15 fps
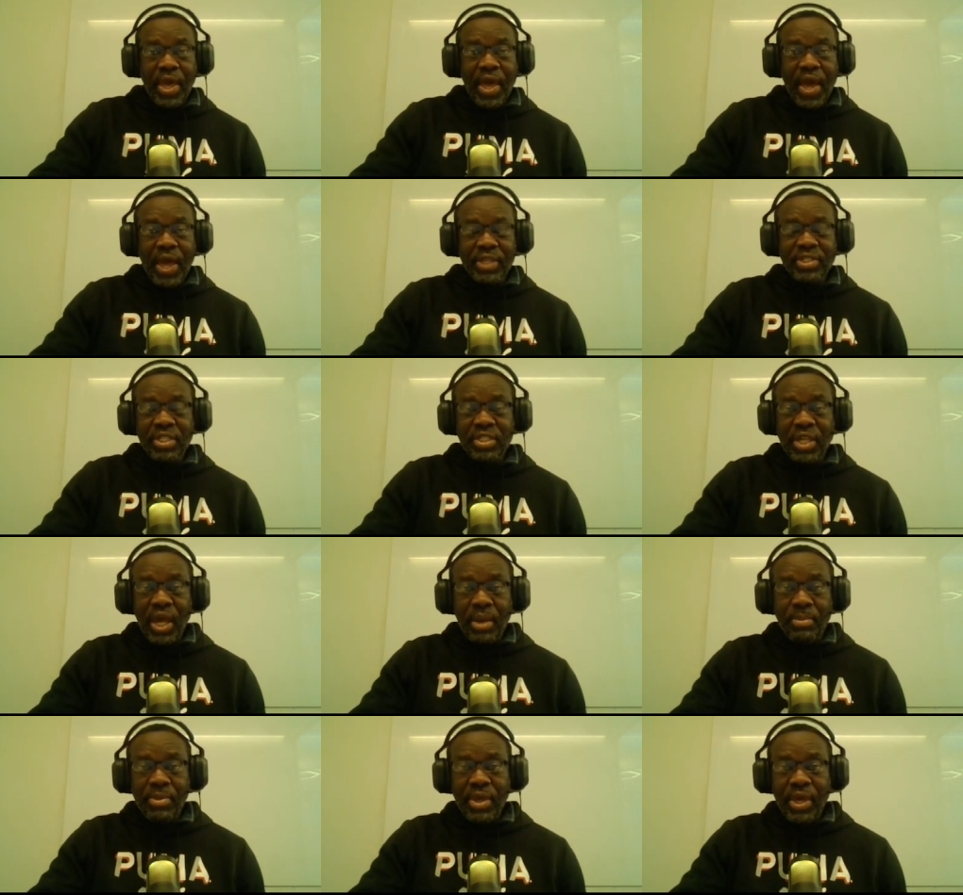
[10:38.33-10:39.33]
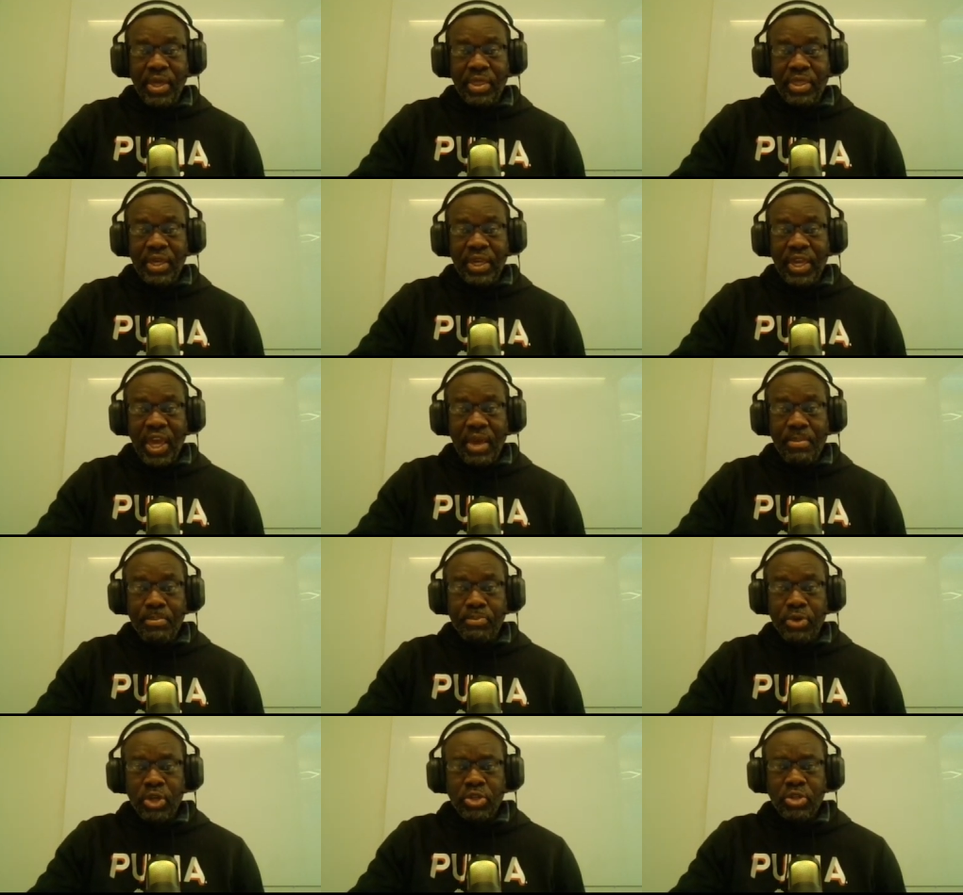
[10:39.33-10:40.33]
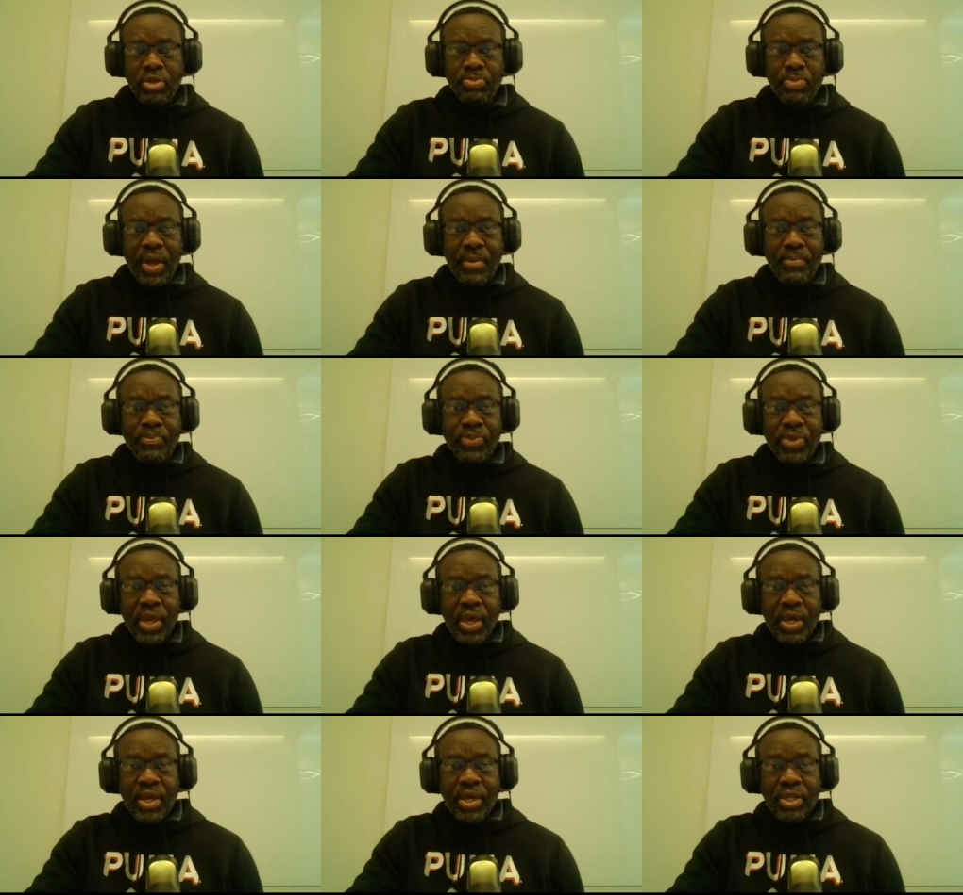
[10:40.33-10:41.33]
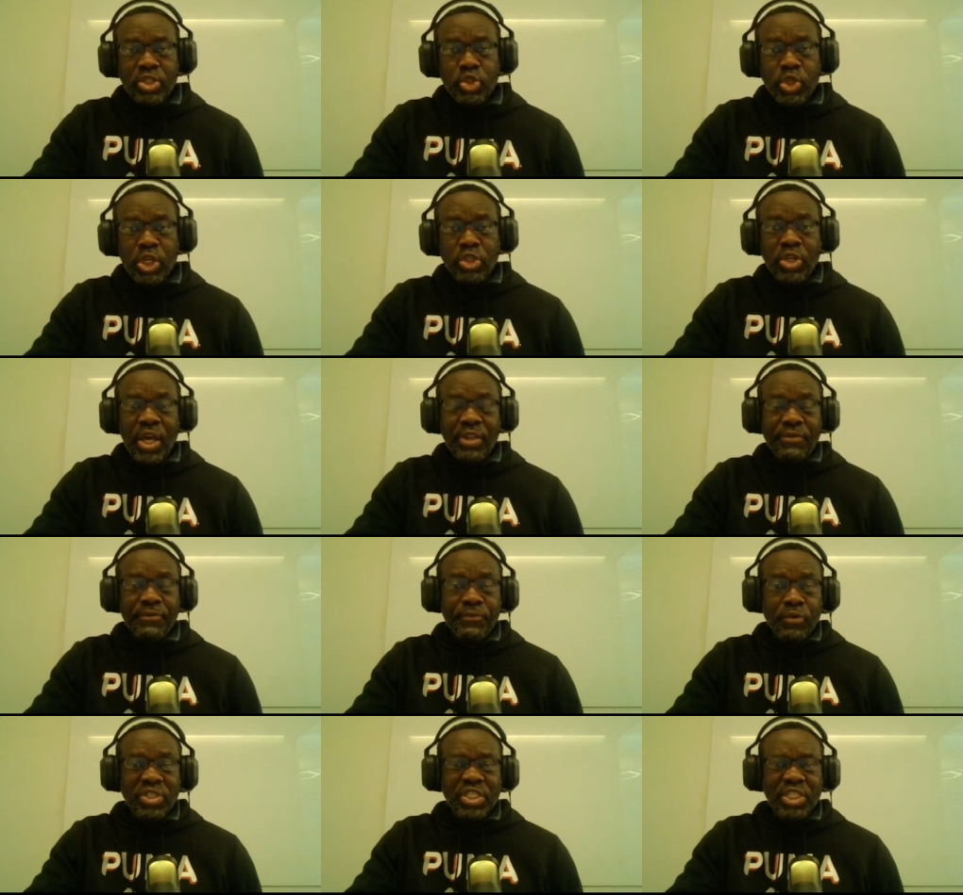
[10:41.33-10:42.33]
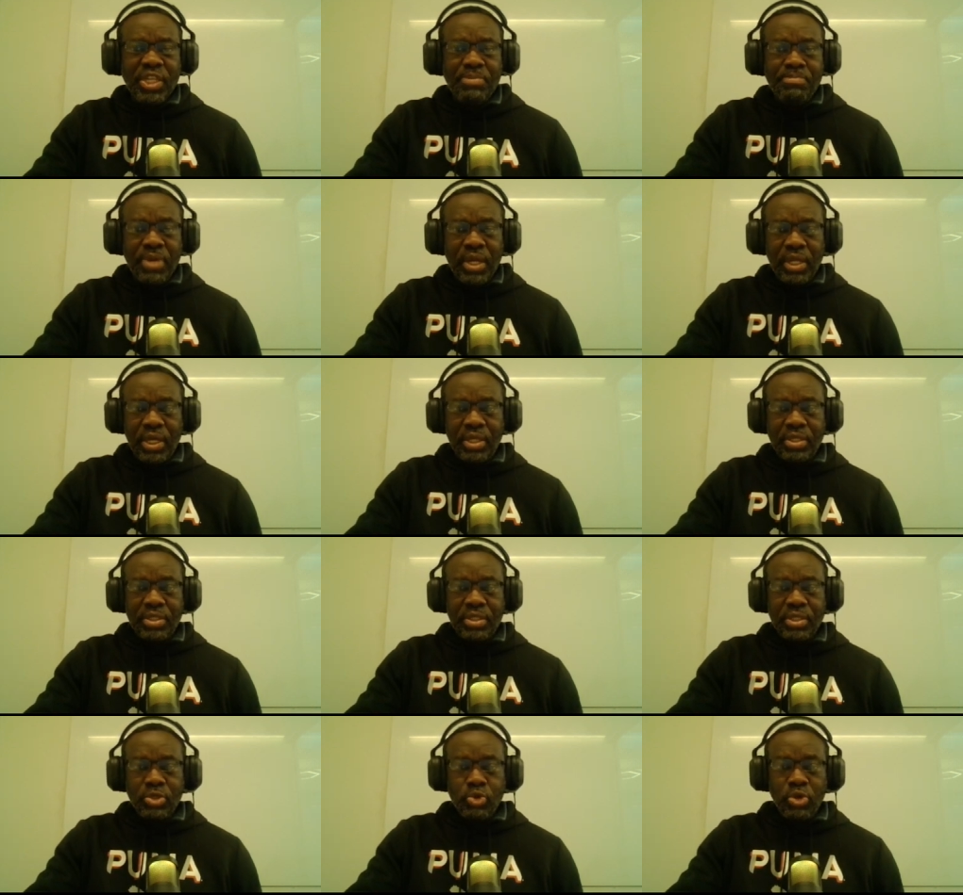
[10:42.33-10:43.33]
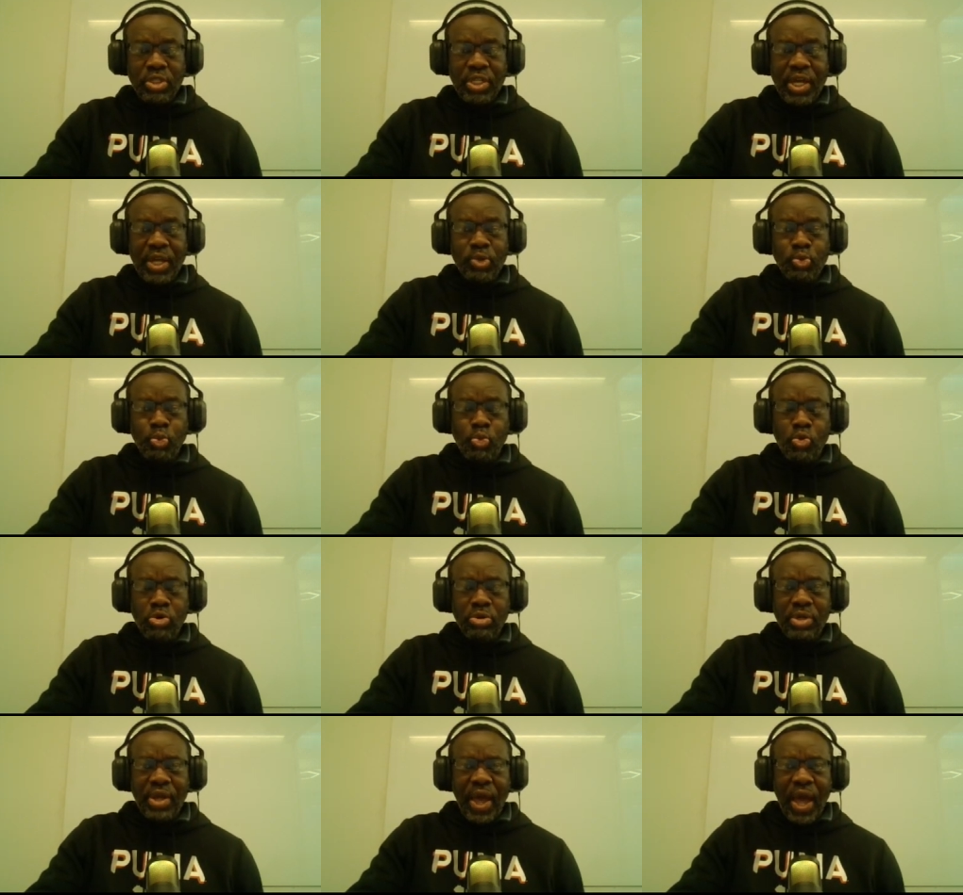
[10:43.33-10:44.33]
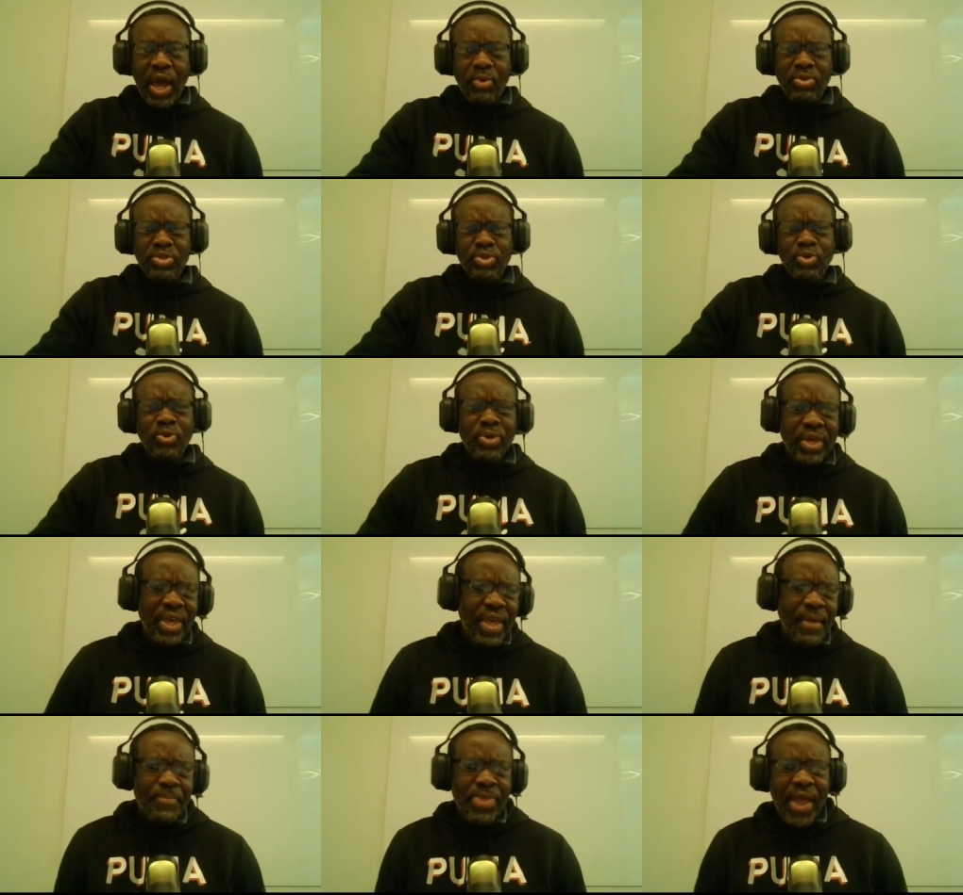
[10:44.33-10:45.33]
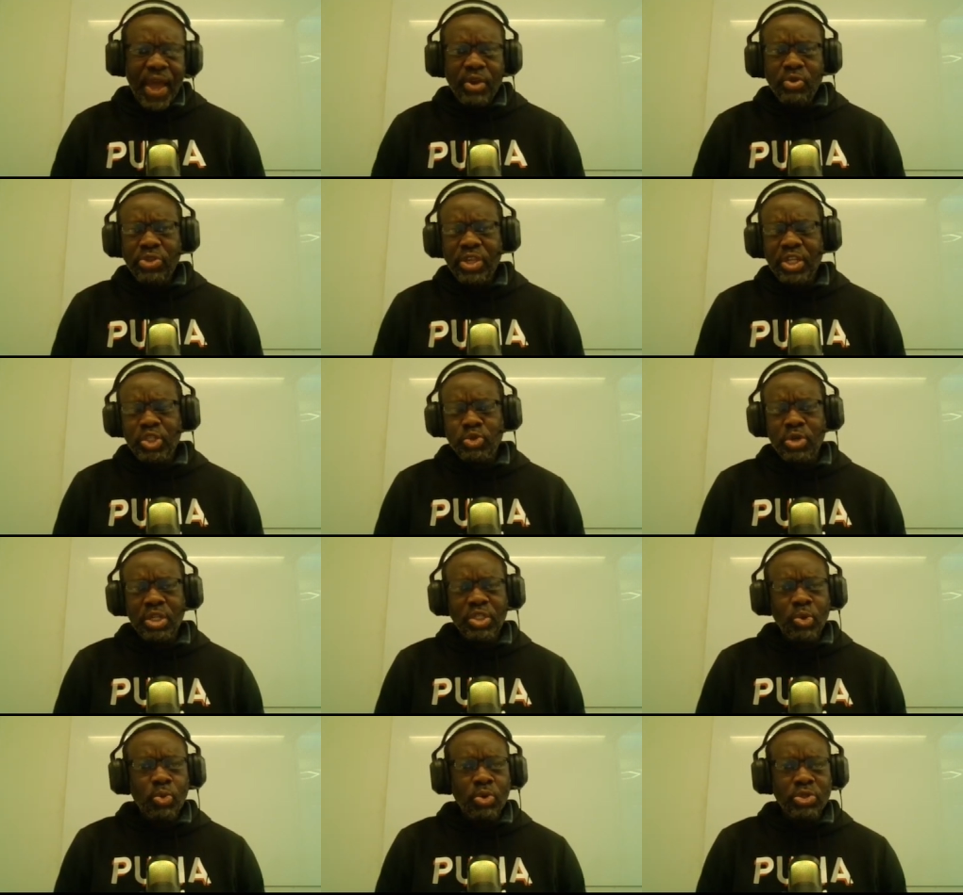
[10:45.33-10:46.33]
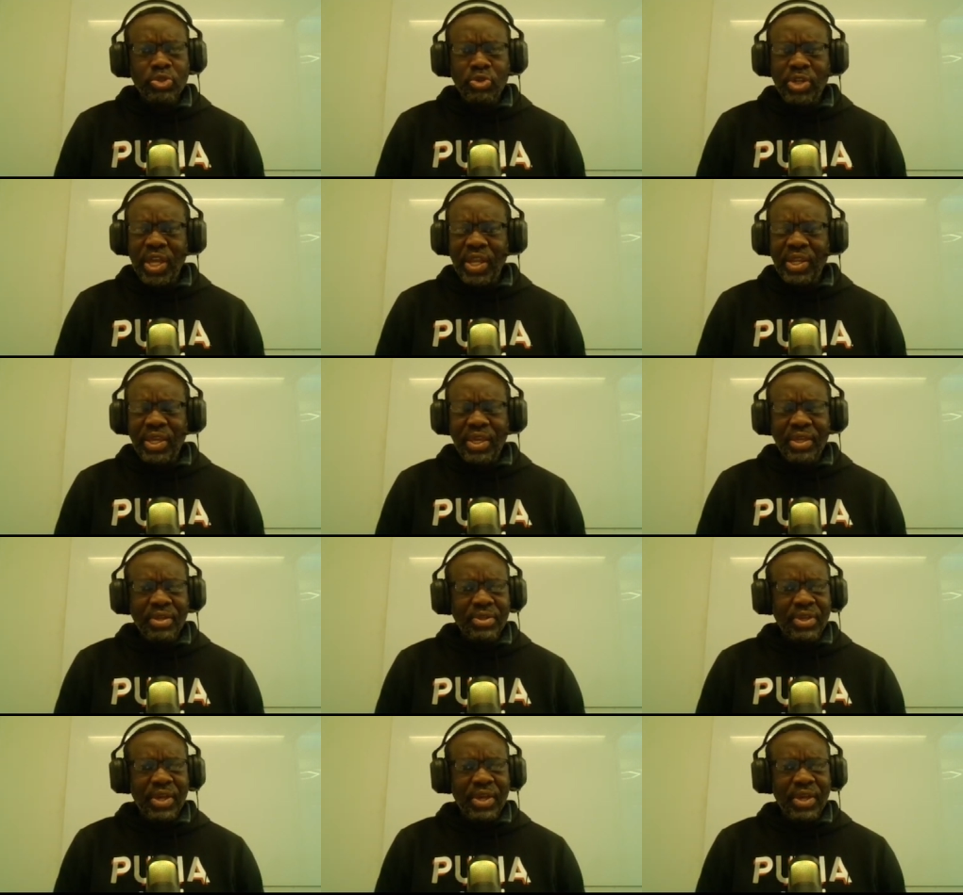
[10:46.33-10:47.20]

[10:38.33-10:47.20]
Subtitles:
At this time in the game, Treasure has 40 minutes. Treasure has 1 hour. So I don't think Treasure was on any.